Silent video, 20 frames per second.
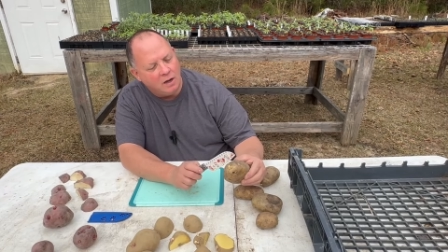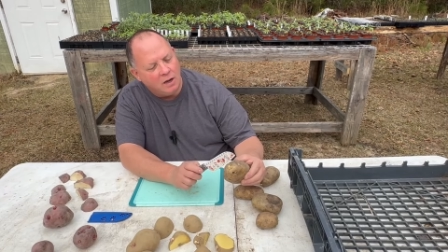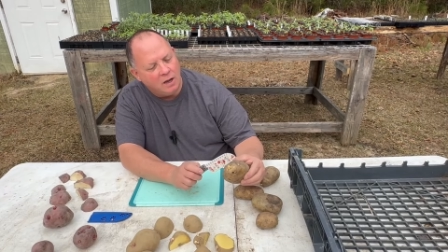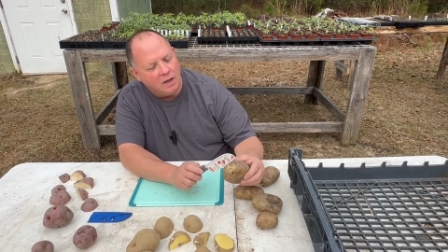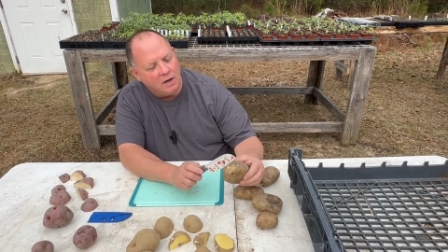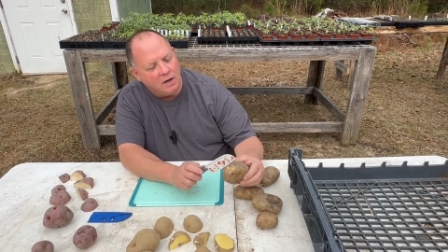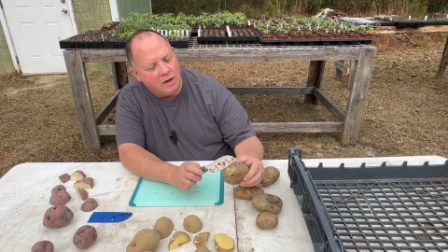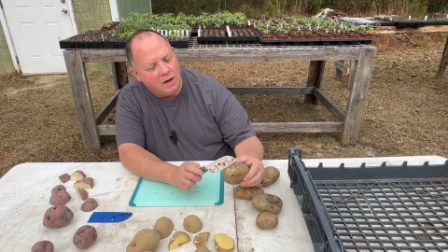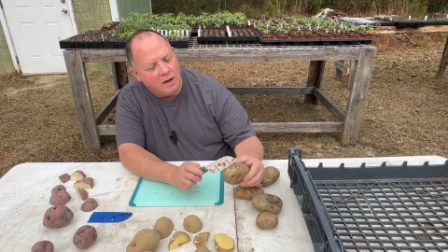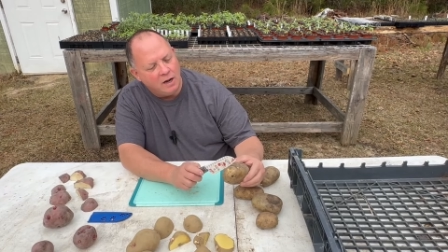
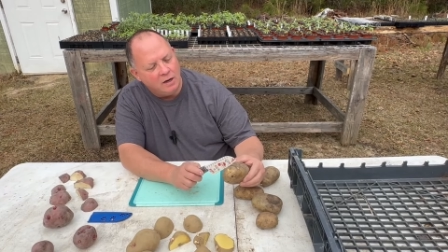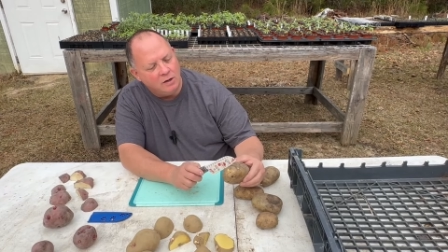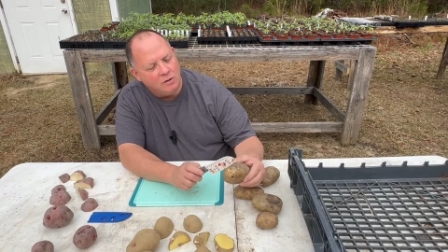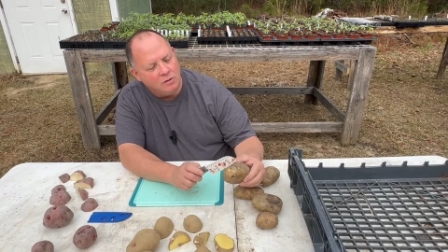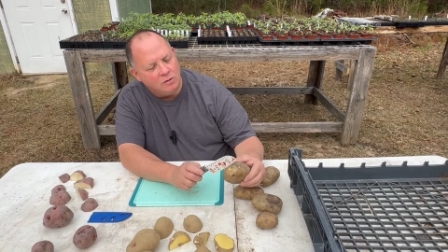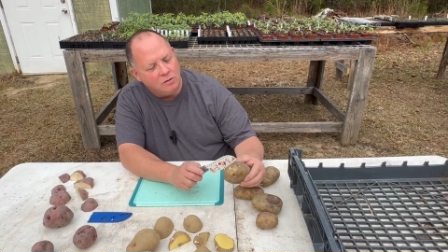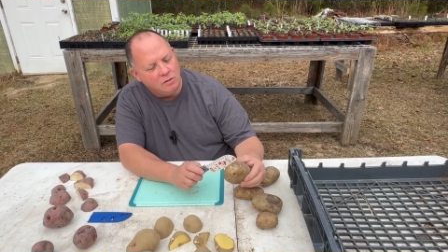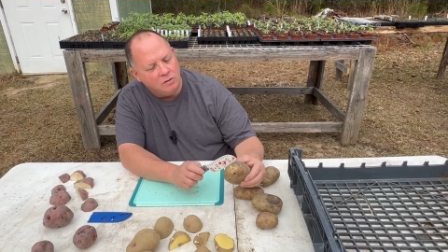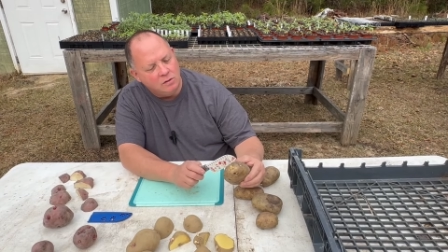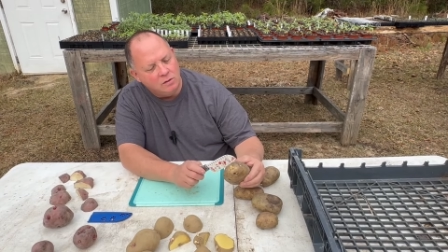at an
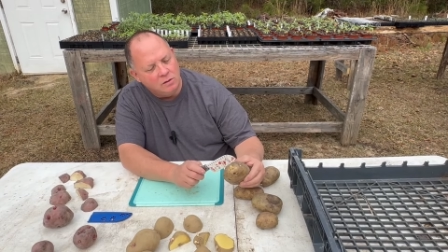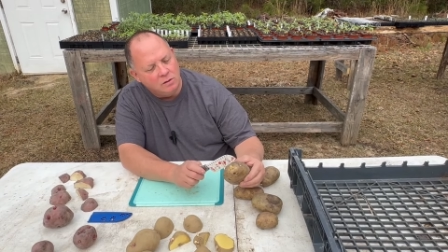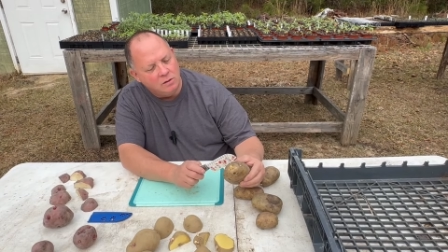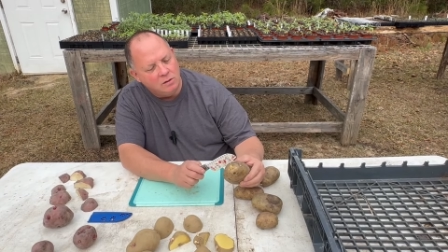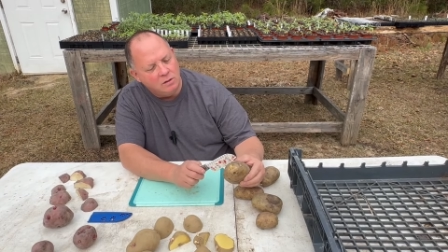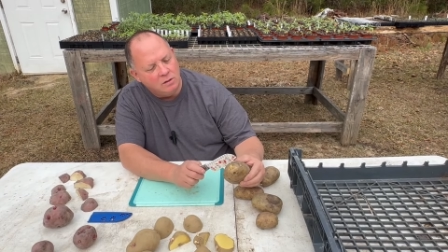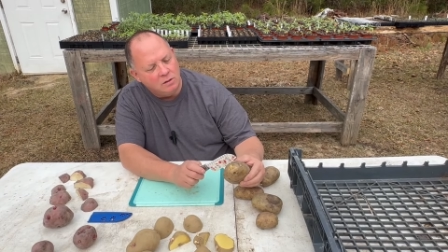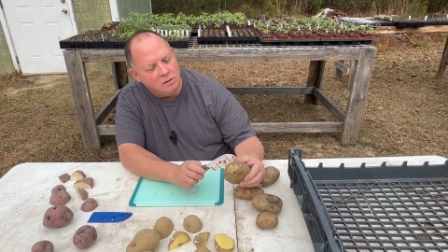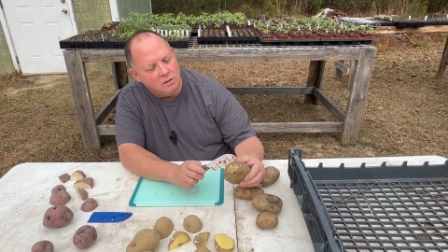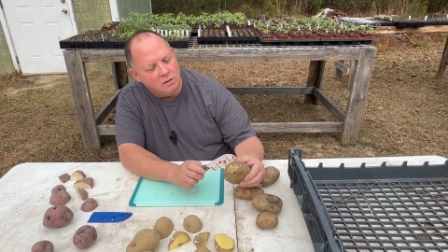angle
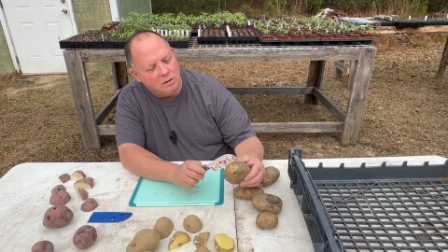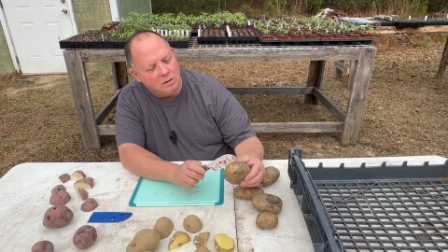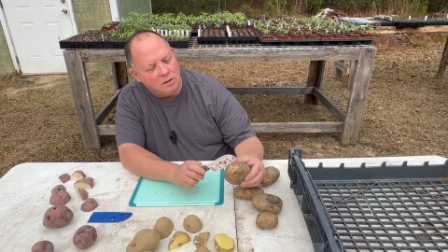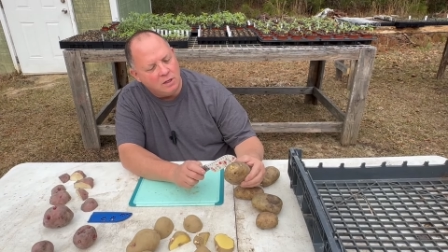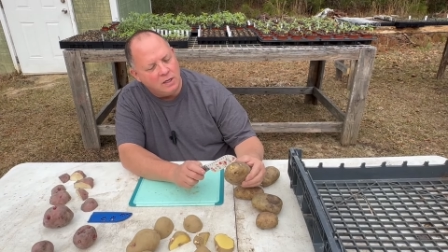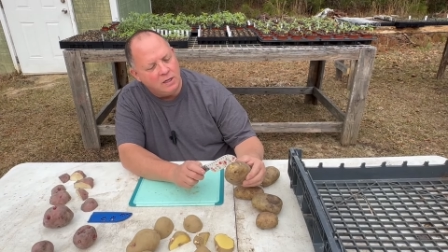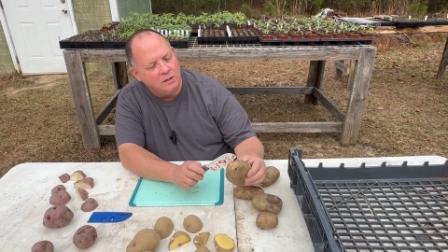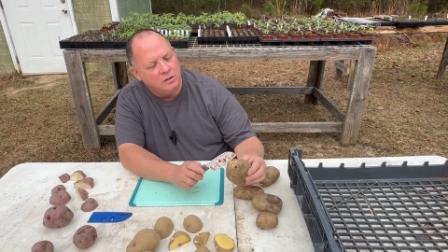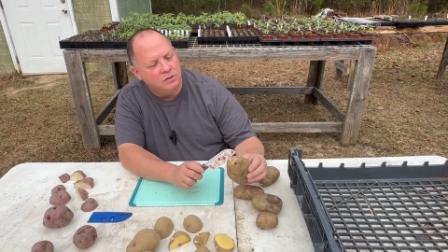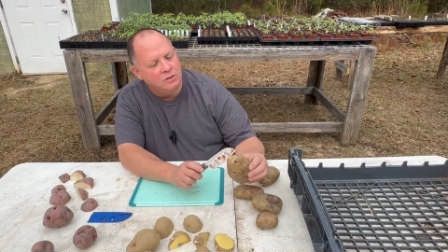
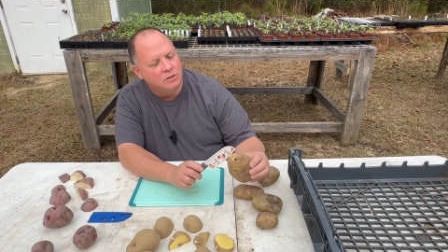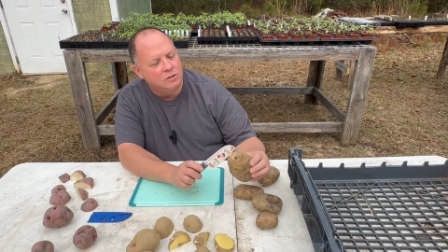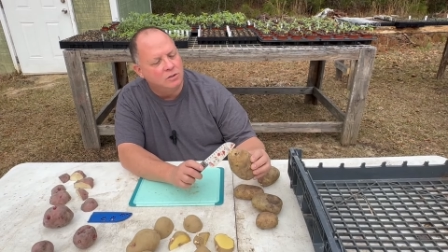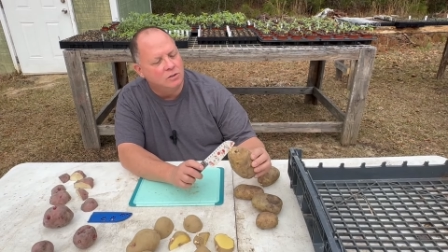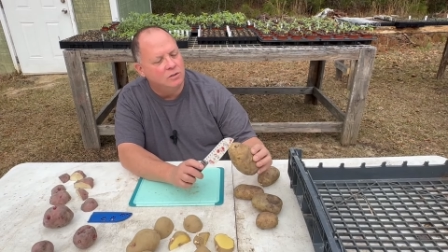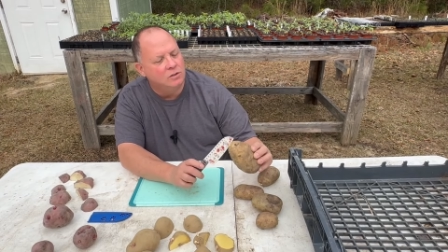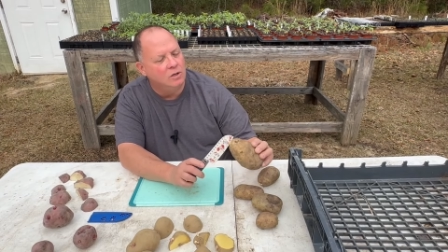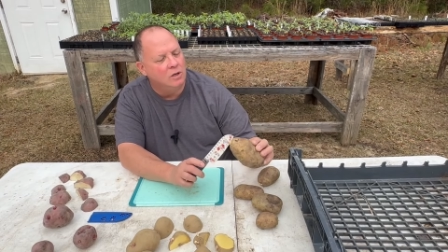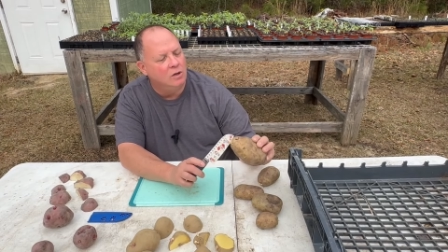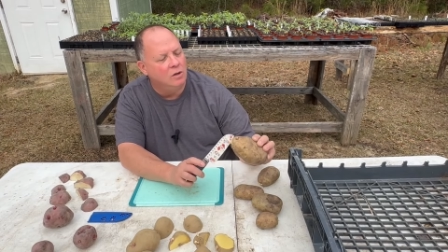like
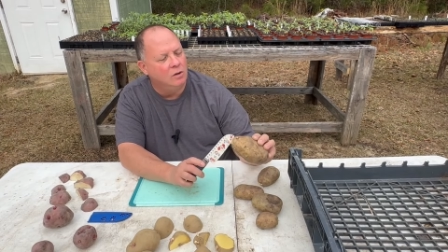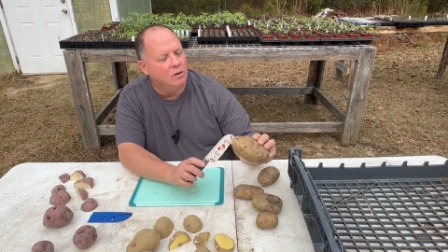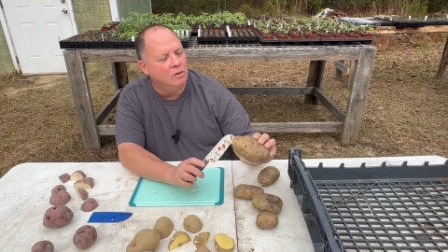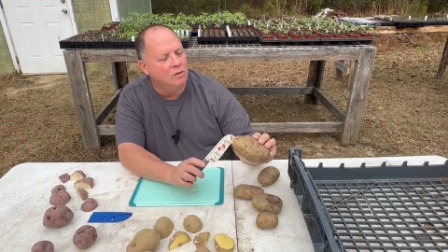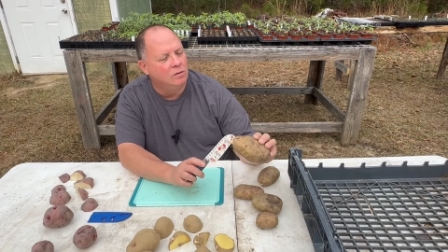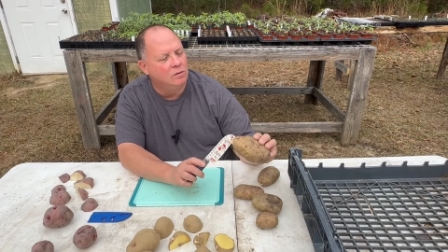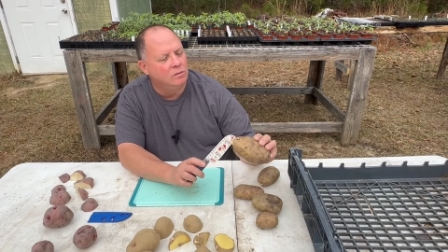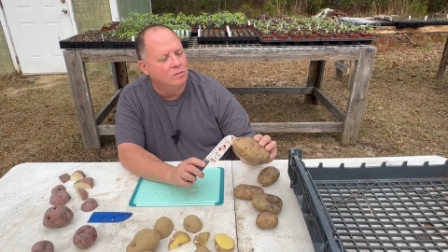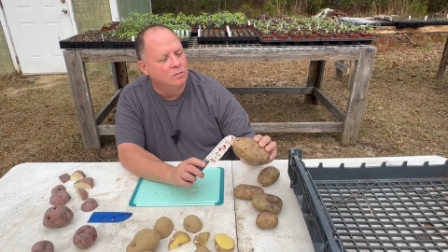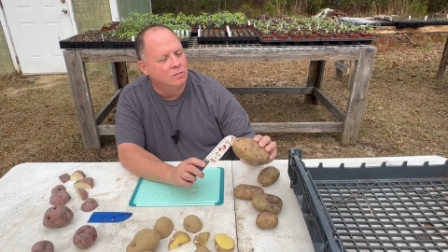so.